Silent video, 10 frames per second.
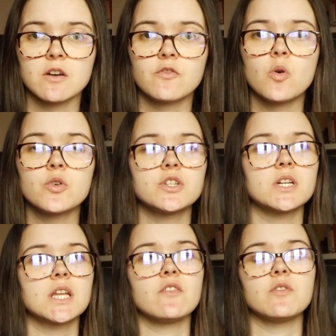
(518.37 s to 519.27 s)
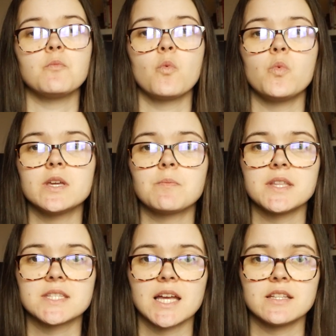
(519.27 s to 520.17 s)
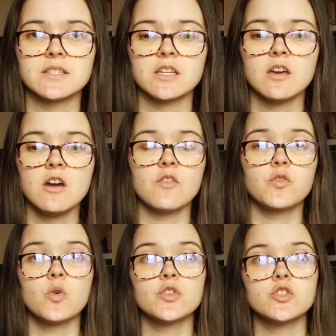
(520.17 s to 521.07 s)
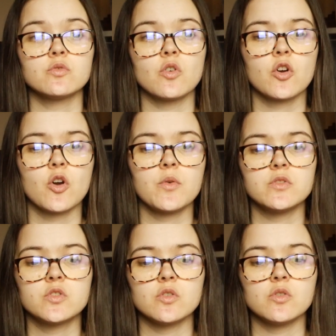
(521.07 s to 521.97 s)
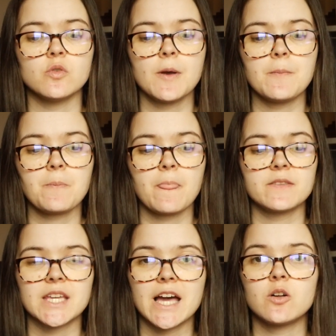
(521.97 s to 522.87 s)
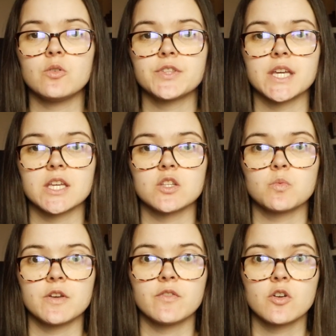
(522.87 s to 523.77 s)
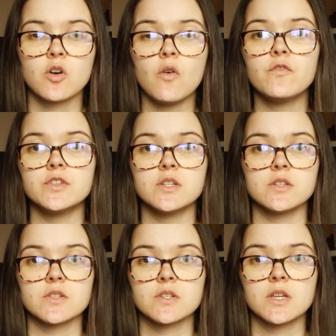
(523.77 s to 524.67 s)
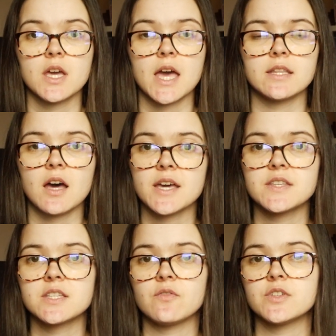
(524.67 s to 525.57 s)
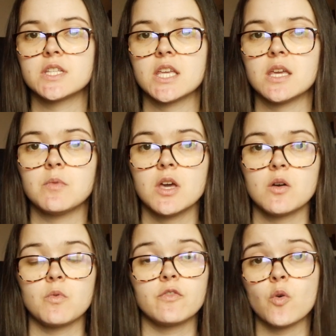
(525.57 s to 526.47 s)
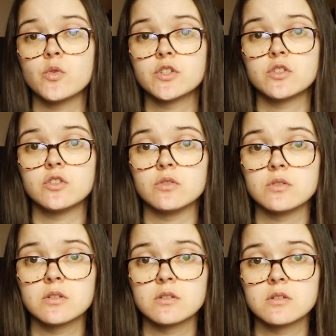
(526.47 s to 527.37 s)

Of course you're going to have a weak mentality. Of course you're not going to tackle things with confidence and high self-esteem, with fortitude.